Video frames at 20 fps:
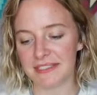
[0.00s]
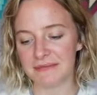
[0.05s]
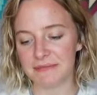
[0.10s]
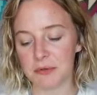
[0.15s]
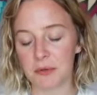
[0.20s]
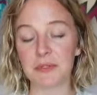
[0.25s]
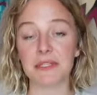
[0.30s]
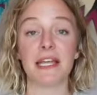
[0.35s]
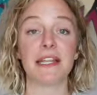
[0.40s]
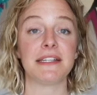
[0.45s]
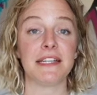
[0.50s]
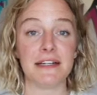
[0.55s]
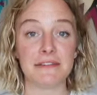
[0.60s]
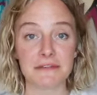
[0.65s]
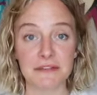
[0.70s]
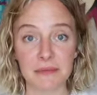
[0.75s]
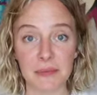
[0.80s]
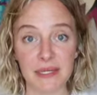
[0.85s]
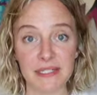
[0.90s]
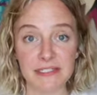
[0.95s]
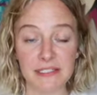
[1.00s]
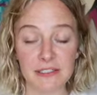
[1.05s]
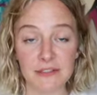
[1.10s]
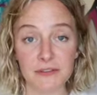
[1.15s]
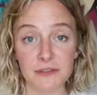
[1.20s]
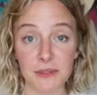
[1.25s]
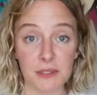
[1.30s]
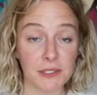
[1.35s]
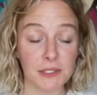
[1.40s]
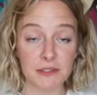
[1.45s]
wrote that down for
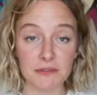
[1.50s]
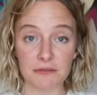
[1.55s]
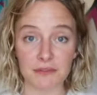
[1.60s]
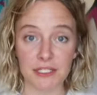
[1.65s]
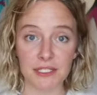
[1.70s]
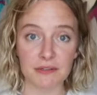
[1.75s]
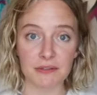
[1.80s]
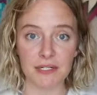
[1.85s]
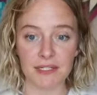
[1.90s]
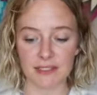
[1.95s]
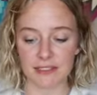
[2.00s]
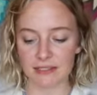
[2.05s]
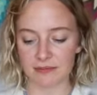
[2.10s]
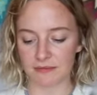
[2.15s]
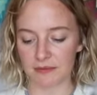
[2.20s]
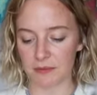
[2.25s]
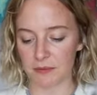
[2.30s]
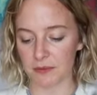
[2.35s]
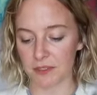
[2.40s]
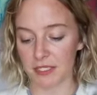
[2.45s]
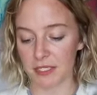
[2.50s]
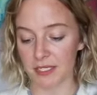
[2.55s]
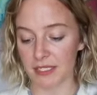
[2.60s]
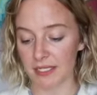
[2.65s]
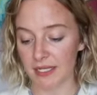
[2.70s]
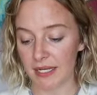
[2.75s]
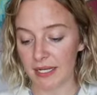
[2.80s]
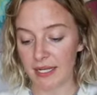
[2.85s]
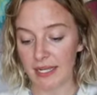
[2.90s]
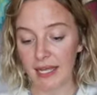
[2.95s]
myself. So I couldn't recreate this if I wanted.
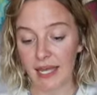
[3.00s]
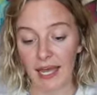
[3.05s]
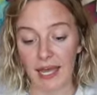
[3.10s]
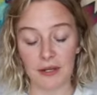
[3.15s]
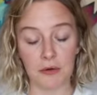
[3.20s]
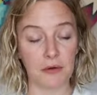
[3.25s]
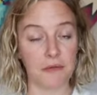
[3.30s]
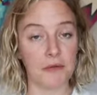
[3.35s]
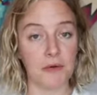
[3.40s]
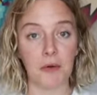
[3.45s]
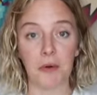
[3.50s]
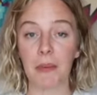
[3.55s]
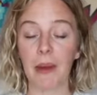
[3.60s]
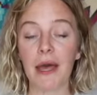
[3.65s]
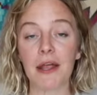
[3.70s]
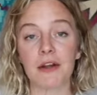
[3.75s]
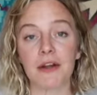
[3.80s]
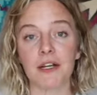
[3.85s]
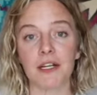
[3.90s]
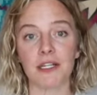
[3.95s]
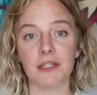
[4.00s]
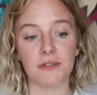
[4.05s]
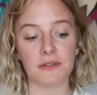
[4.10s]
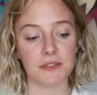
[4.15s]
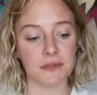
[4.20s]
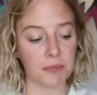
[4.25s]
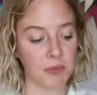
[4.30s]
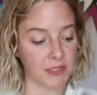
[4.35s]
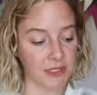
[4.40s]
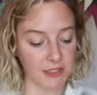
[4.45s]
I don't even know what pattern I
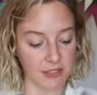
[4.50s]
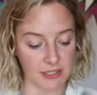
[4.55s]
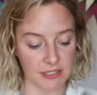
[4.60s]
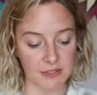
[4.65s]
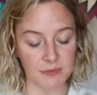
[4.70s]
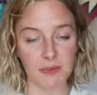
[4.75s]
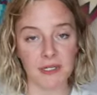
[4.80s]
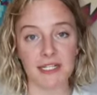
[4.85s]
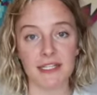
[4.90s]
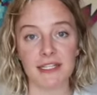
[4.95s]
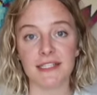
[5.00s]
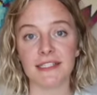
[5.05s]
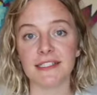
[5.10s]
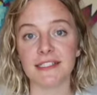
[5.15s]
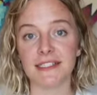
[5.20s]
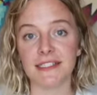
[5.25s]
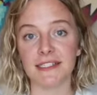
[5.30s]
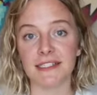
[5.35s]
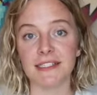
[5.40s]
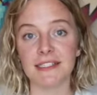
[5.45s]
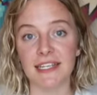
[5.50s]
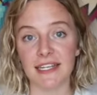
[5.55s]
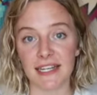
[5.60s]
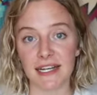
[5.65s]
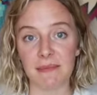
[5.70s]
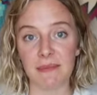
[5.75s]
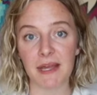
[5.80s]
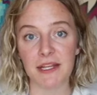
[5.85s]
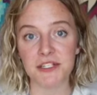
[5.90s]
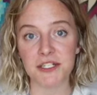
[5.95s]
used, but there is one in this
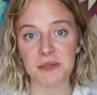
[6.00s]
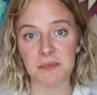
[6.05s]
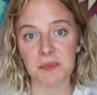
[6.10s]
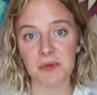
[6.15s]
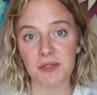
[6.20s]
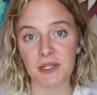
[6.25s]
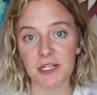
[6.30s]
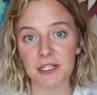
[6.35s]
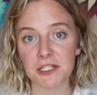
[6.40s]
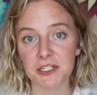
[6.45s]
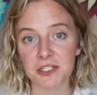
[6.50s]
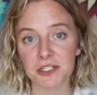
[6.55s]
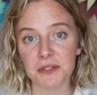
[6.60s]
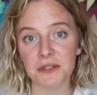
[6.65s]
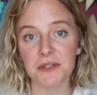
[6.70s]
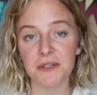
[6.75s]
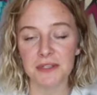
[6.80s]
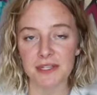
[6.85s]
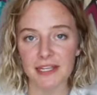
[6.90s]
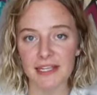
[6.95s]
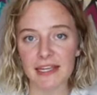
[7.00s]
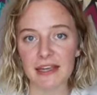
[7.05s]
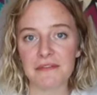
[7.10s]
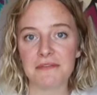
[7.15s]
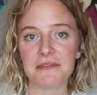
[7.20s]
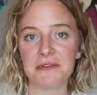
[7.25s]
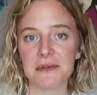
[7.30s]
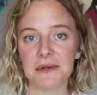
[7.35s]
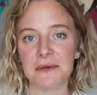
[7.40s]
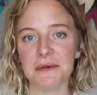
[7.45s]
Knitting Magic book I just showed you. They
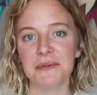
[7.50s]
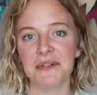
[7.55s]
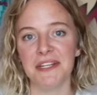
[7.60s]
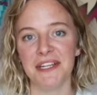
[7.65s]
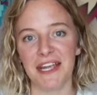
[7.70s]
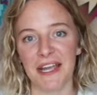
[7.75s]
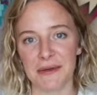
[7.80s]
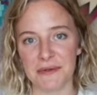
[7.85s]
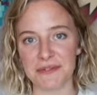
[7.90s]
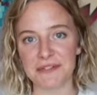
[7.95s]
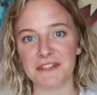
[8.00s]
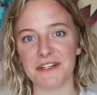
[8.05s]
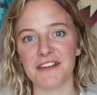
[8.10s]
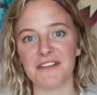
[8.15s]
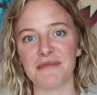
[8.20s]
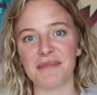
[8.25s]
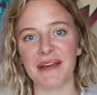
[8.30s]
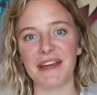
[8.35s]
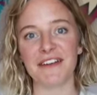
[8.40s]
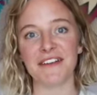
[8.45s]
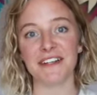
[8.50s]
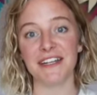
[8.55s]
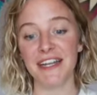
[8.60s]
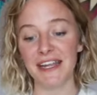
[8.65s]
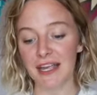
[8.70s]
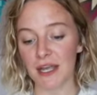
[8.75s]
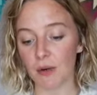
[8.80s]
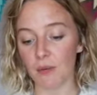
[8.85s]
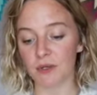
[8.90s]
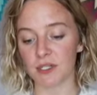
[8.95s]
have their own house scarf pattern,
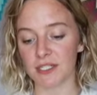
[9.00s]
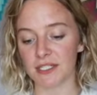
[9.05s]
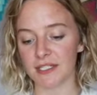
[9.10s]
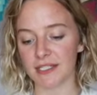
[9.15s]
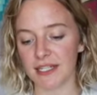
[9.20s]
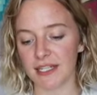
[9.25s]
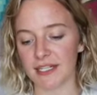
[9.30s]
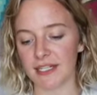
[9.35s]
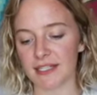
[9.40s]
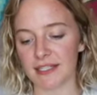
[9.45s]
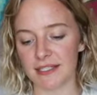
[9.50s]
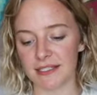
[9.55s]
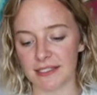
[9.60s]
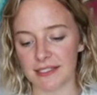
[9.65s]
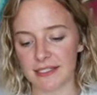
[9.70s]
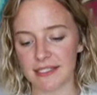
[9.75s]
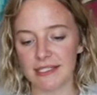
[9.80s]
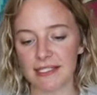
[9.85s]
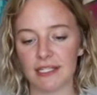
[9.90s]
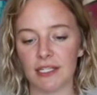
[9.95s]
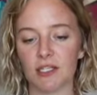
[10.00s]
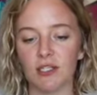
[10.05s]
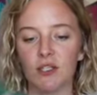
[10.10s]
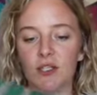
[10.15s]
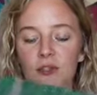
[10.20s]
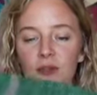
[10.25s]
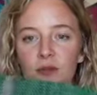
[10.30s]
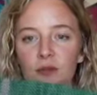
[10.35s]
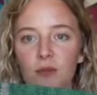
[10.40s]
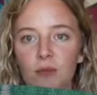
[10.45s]
which is a lot like this. It's like a
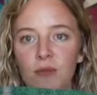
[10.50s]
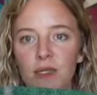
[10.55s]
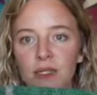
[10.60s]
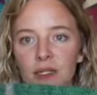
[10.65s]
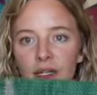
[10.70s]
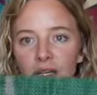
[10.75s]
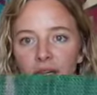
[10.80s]
tube